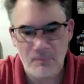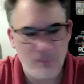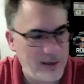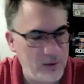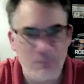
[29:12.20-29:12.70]

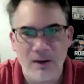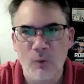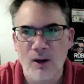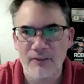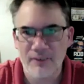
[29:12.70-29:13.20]
My my
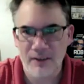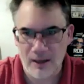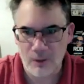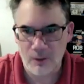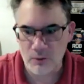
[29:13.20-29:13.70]
wife and I
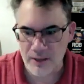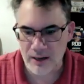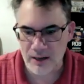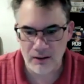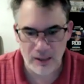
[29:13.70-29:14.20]
were
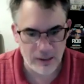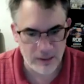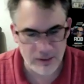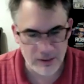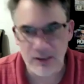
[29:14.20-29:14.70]
there uh,
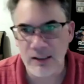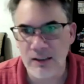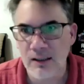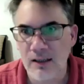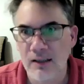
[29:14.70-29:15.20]
in
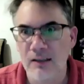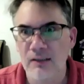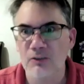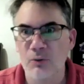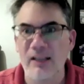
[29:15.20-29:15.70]
in uh,
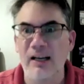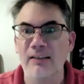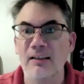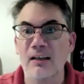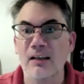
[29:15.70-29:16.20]

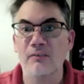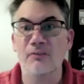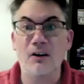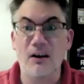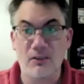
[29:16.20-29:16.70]
2019
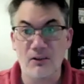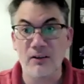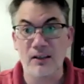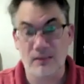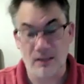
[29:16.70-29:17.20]
for our
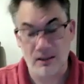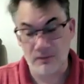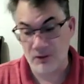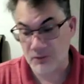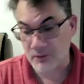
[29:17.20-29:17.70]
30th
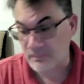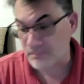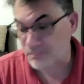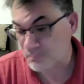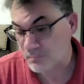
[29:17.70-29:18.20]
anniversary.
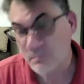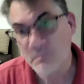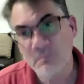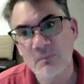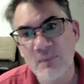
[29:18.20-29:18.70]

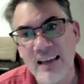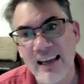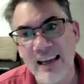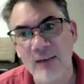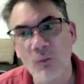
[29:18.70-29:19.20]

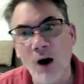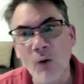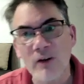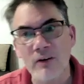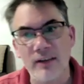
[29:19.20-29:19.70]
And while
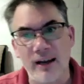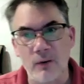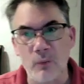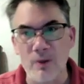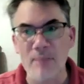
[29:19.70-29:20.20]
we were there,
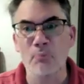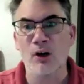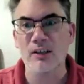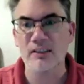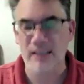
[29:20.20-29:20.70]
we
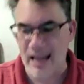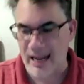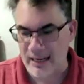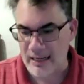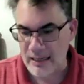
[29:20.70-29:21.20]
booked
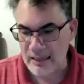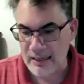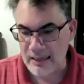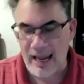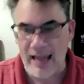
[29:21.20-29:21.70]
a
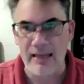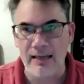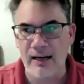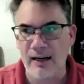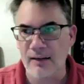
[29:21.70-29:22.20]
a
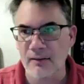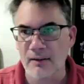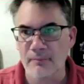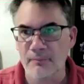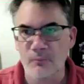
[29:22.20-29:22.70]
uh,
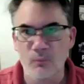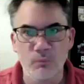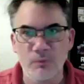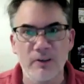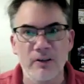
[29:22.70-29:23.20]

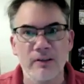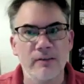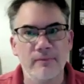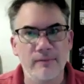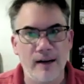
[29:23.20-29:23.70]

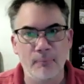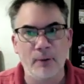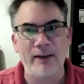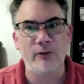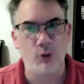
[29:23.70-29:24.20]
a
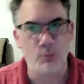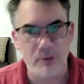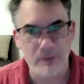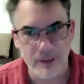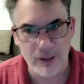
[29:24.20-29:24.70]
bike group.
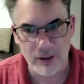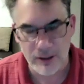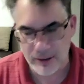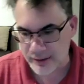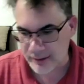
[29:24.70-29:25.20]
You know, you
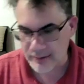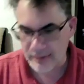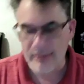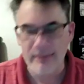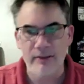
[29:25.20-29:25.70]
you,
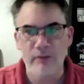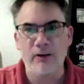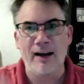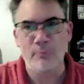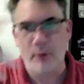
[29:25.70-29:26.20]
you
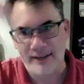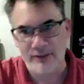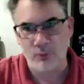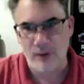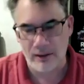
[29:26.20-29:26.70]
ride bikes
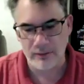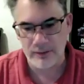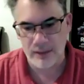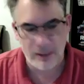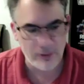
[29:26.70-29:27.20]
around
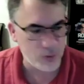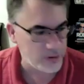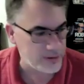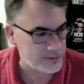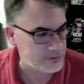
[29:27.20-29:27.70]
uh, New
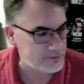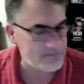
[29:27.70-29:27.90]
Orleans,